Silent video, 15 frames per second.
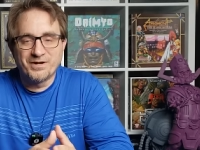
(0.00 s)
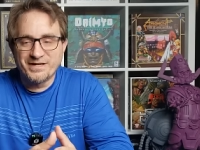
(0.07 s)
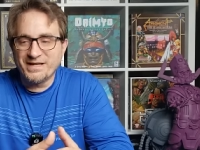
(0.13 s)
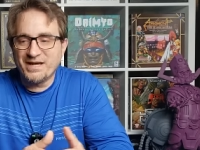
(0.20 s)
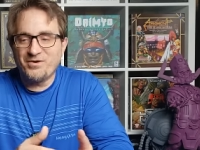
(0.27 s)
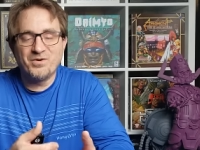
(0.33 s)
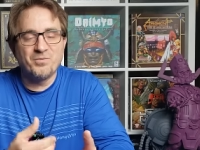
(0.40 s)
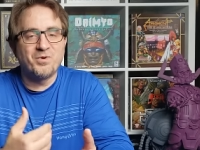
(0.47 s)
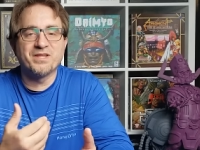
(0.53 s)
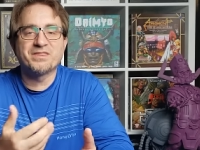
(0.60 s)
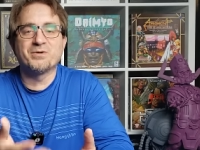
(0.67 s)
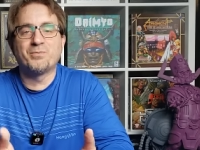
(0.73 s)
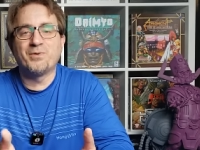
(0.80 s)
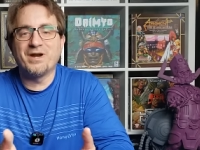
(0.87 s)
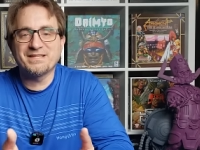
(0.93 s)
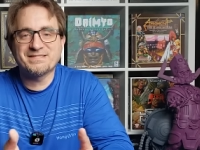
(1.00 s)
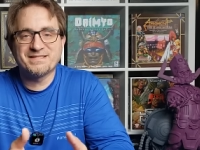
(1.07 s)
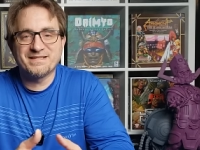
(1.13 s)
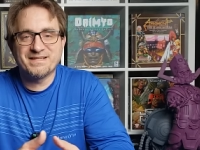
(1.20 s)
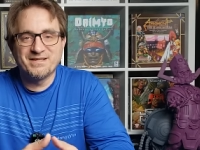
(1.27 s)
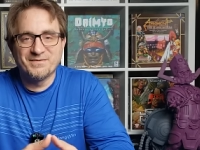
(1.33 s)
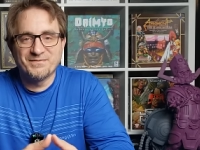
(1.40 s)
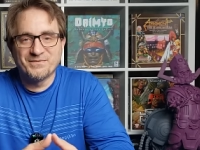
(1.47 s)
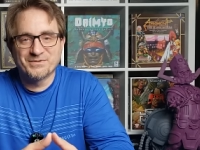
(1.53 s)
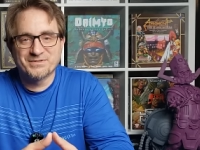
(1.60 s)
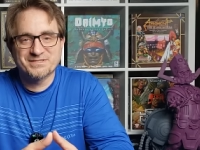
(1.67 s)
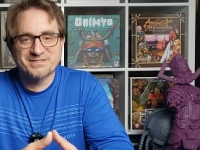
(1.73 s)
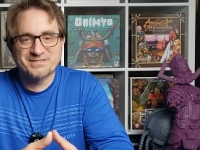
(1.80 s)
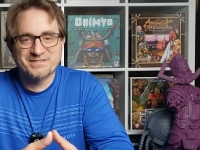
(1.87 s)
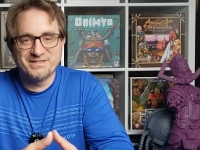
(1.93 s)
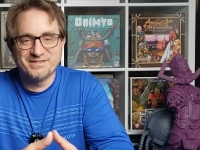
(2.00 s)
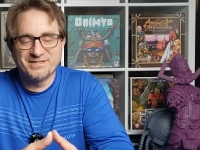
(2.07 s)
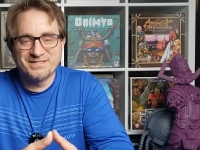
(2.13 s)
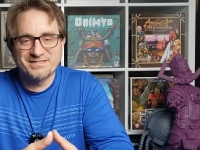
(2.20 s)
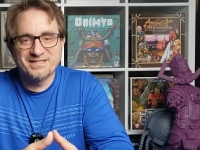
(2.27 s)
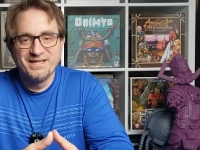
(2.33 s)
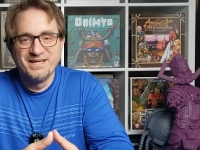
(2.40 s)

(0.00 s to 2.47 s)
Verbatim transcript: And now I want the rest of the Kilforth series,